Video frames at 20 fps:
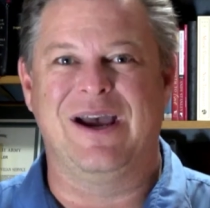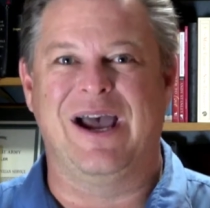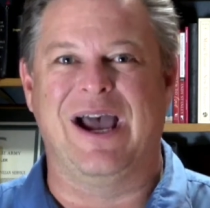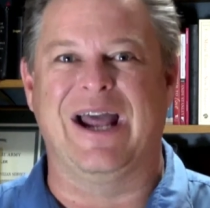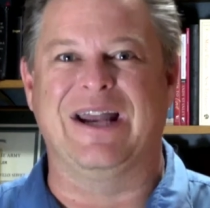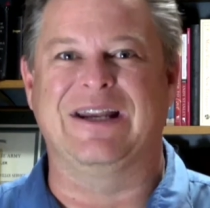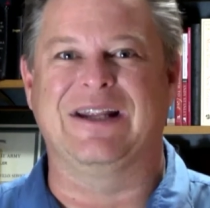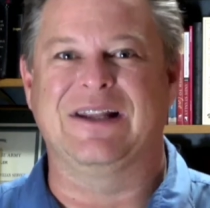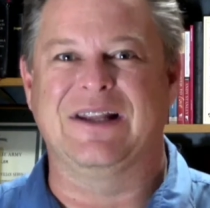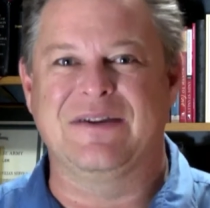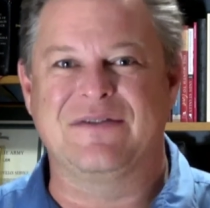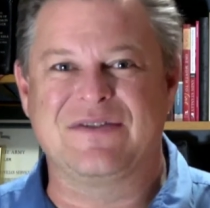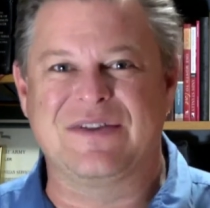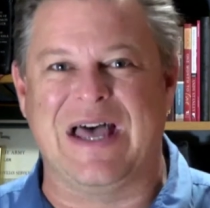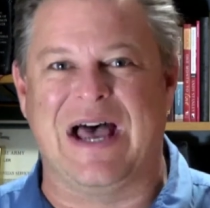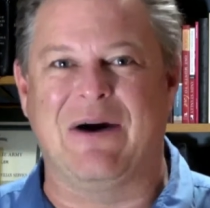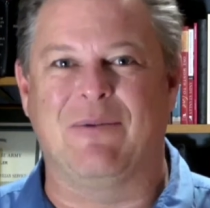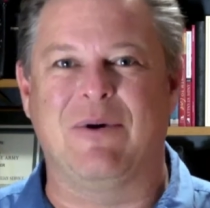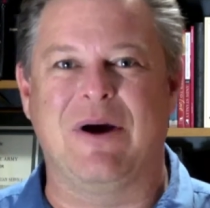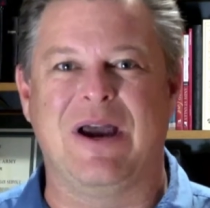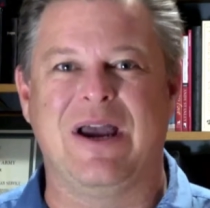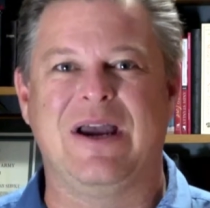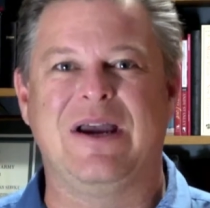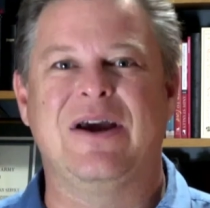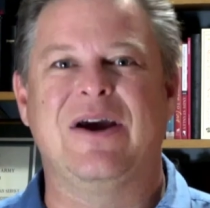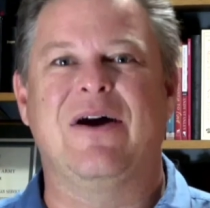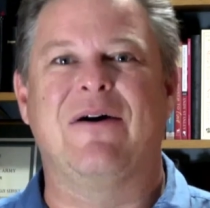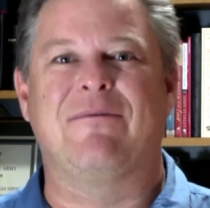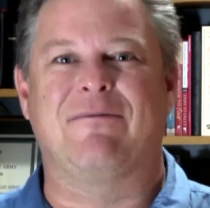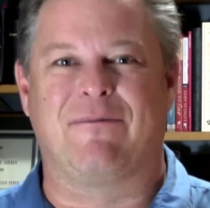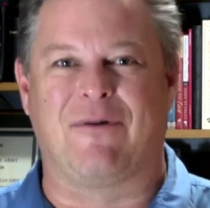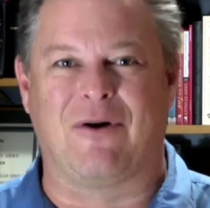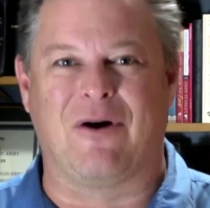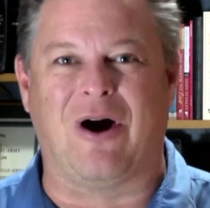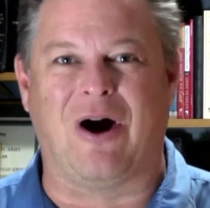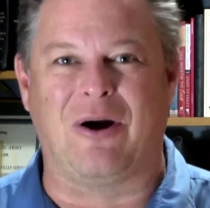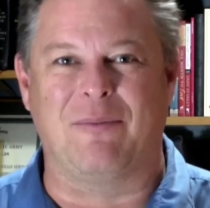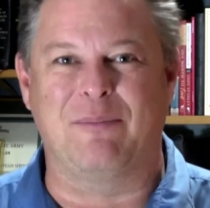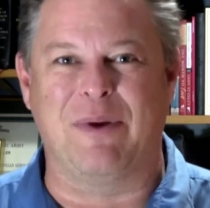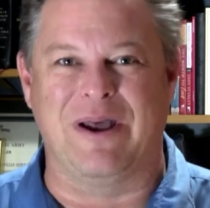and he lives that way for
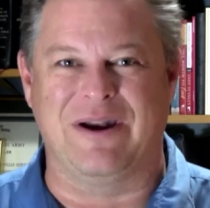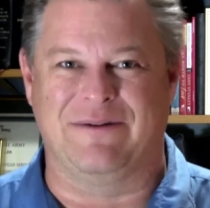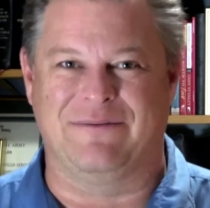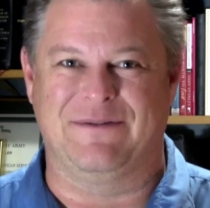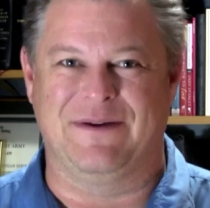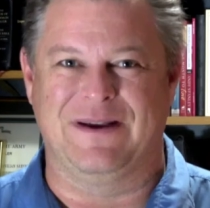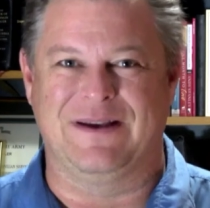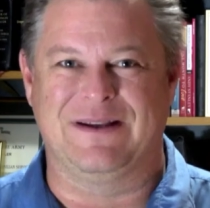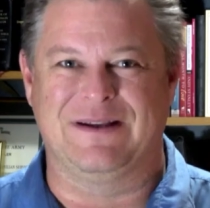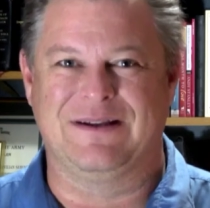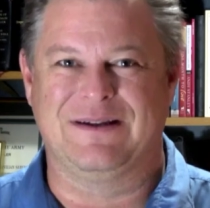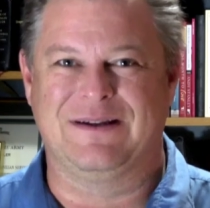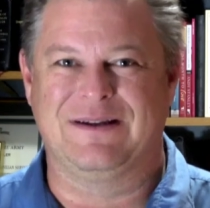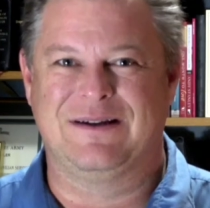our benefit.